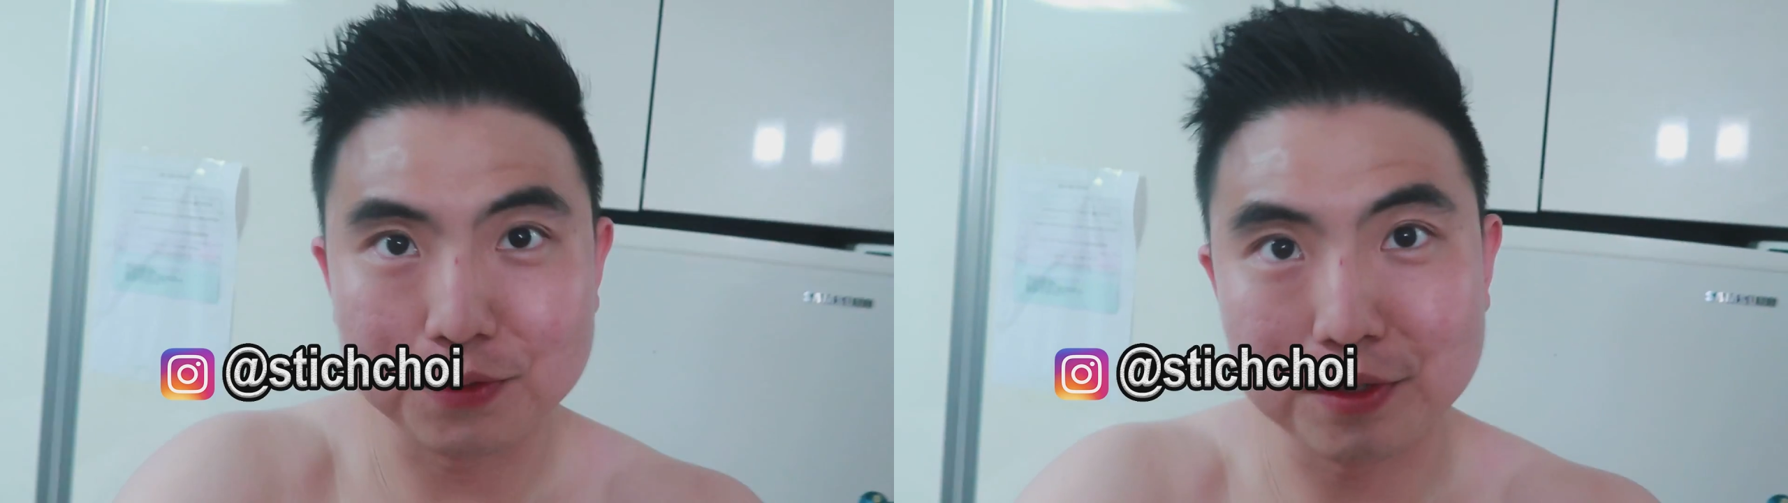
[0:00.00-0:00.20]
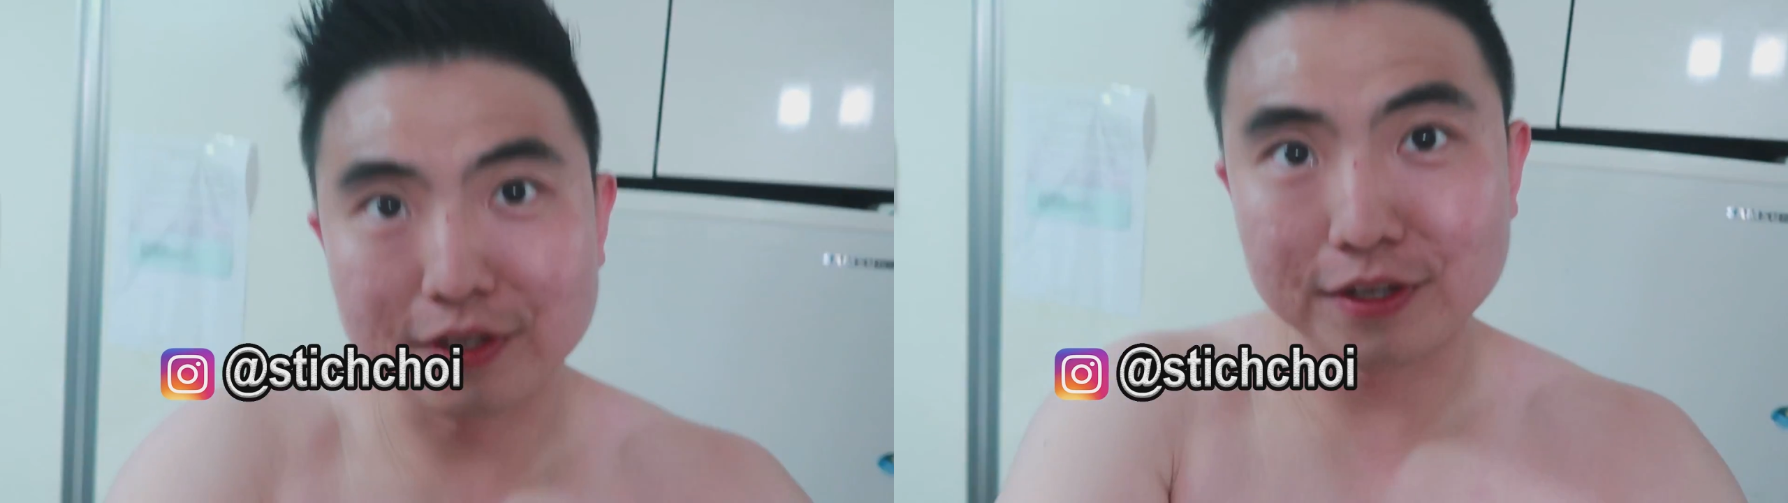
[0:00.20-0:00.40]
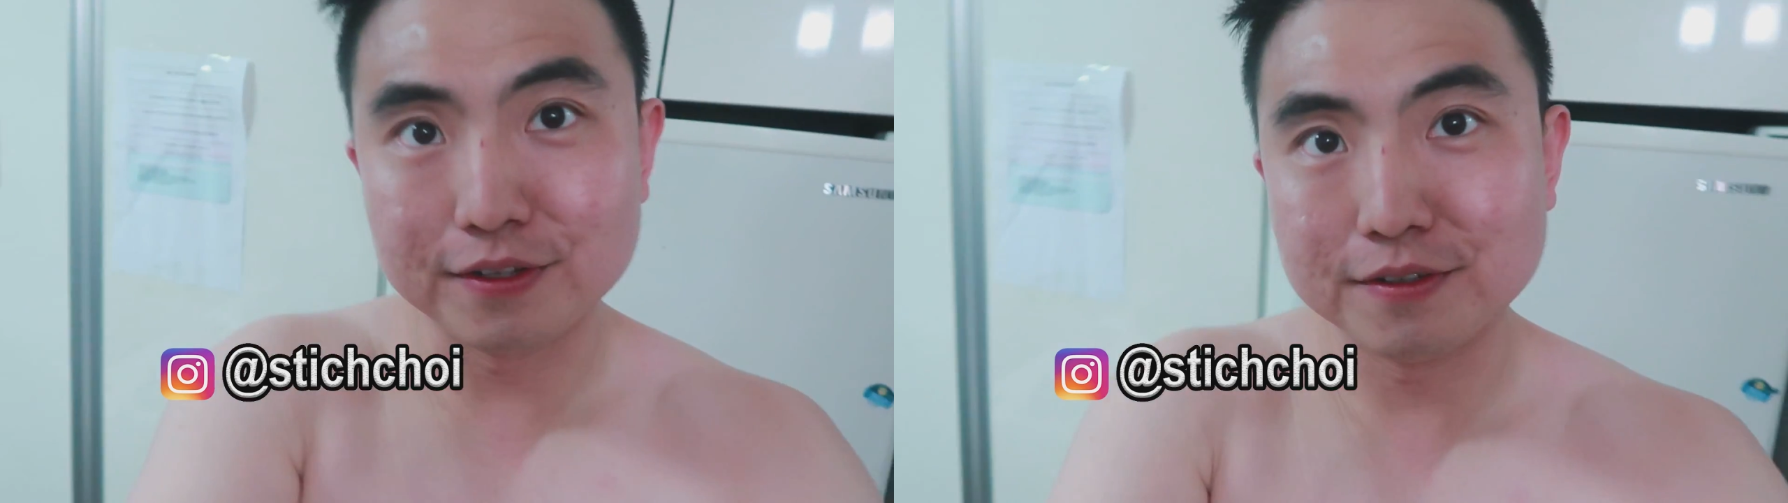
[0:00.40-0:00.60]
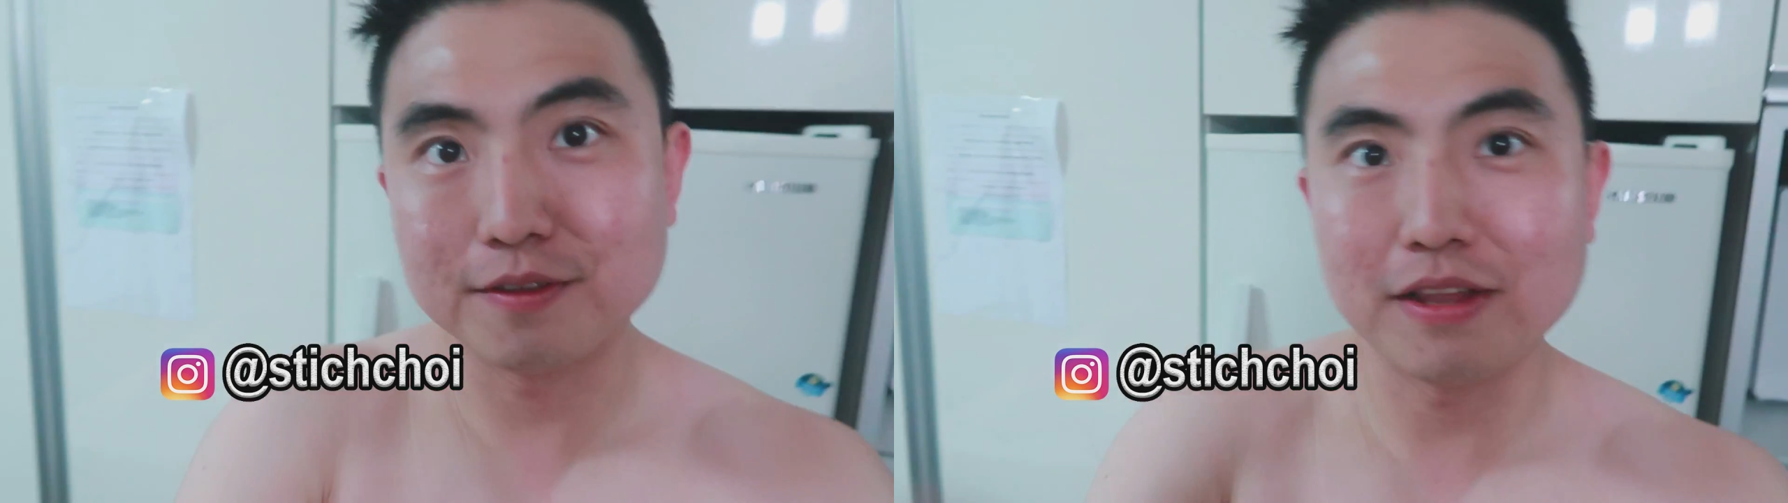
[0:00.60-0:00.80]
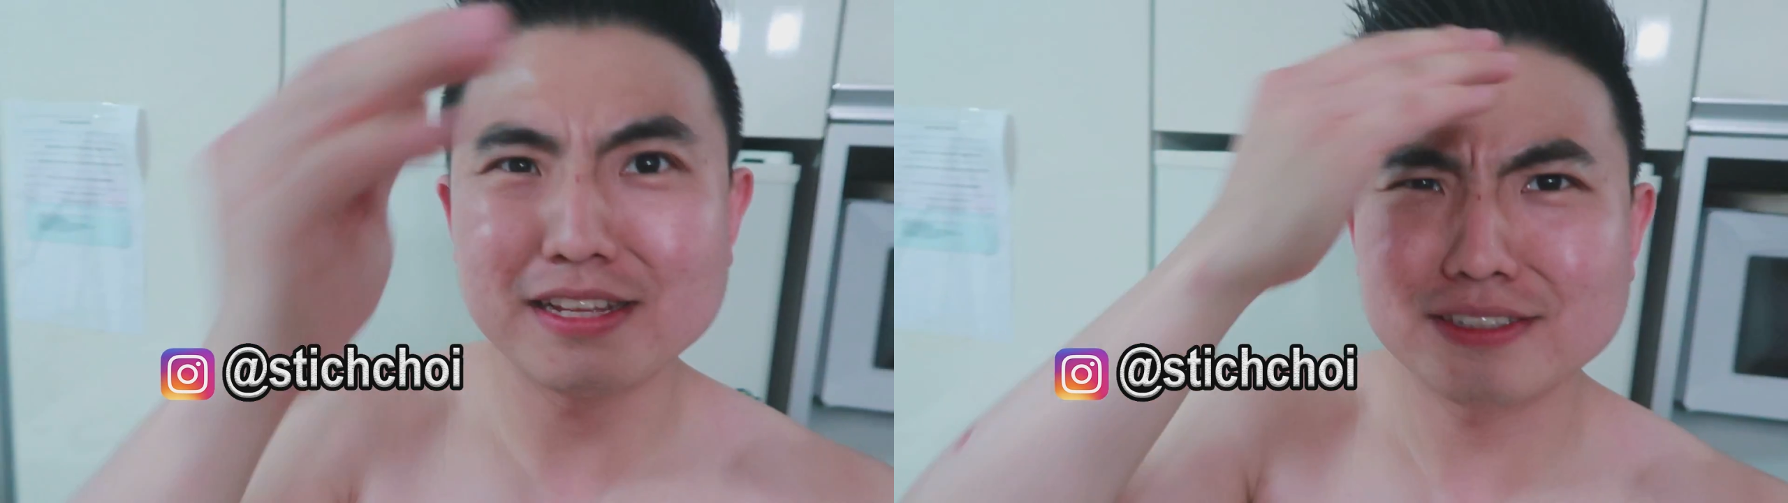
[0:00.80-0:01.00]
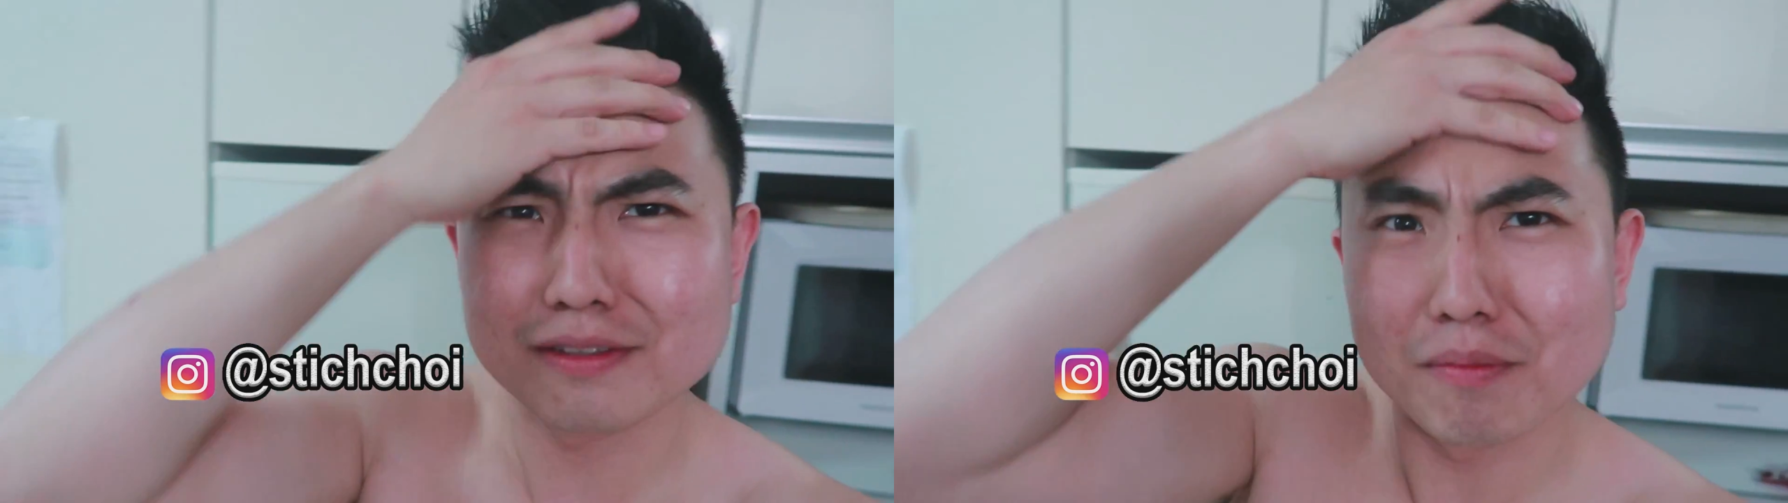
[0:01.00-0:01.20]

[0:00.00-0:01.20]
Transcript: So the lesson,